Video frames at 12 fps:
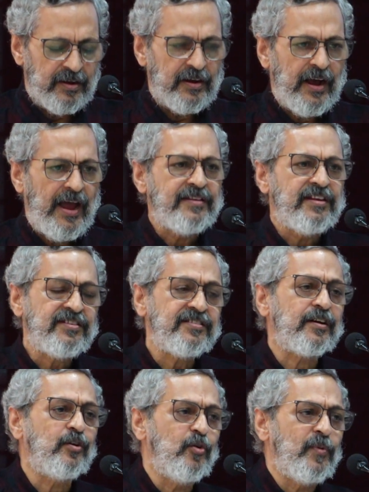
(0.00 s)
And this is
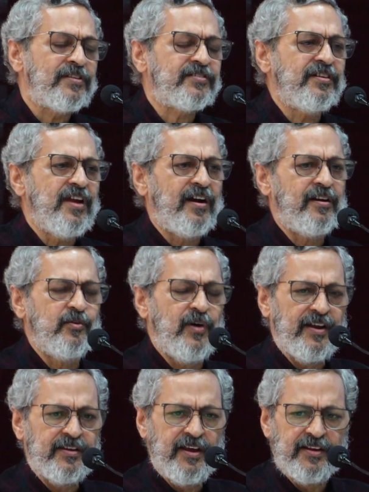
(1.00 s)
a global scenario,
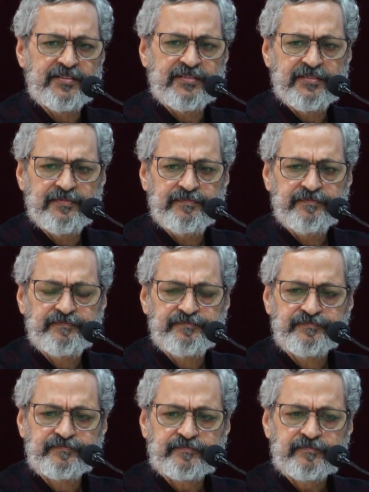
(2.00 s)
I guess.
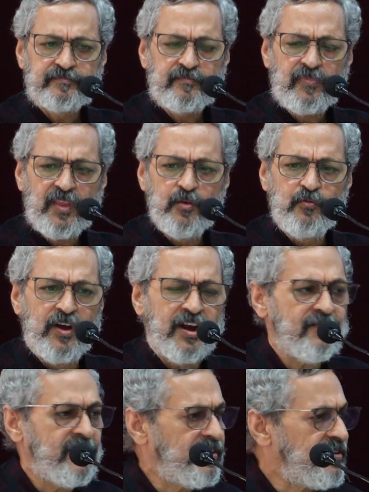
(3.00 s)

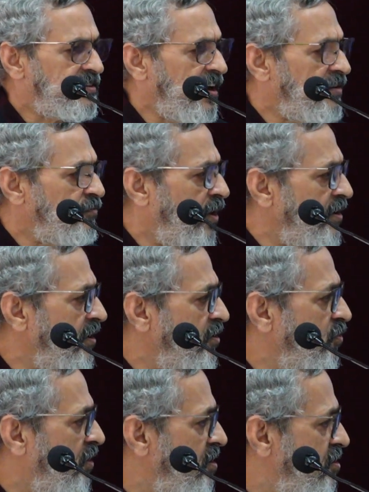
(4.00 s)
Wherever state wanted
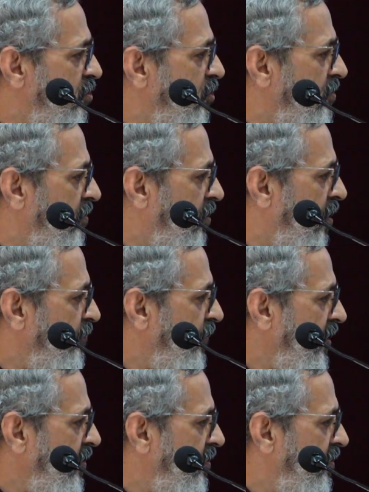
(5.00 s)
to control
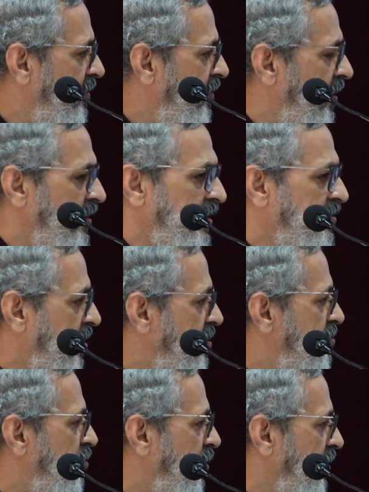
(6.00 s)
conflict, it has
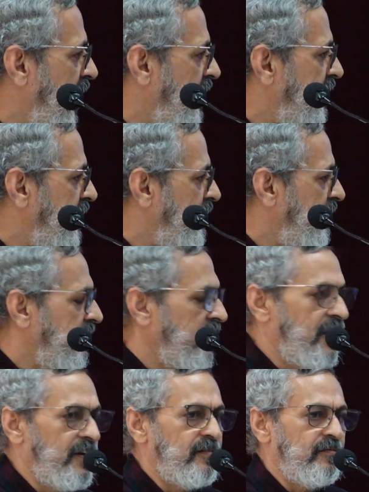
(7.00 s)
controlled that.
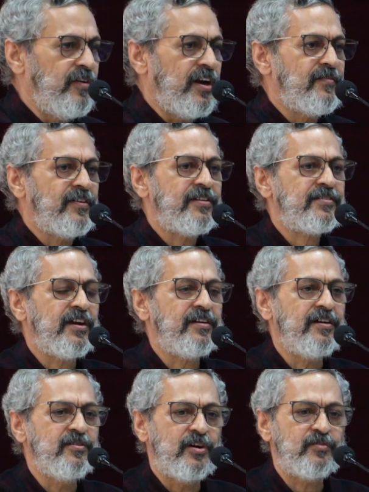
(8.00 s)
Wherever state
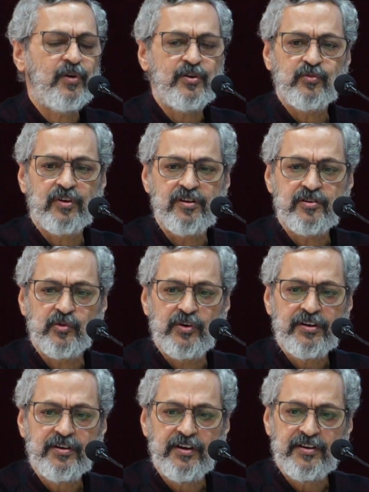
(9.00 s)
did not want to control
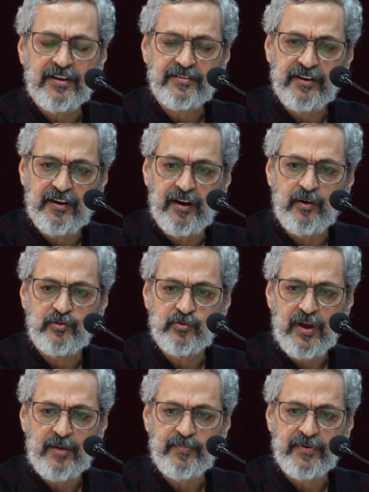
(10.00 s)
it, it has allowed to
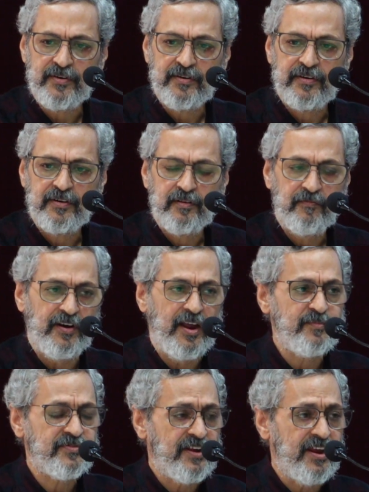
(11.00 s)
happen. When
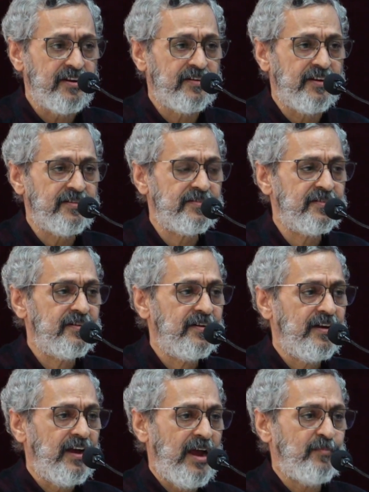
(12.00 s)
I'm saying this,
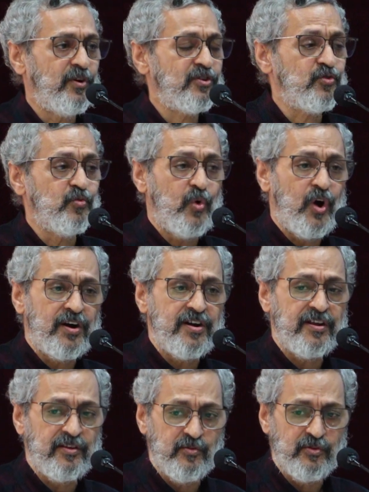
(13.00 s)
I'm also
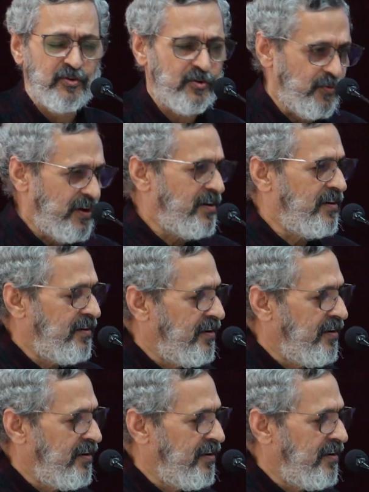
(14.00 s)
warning you. When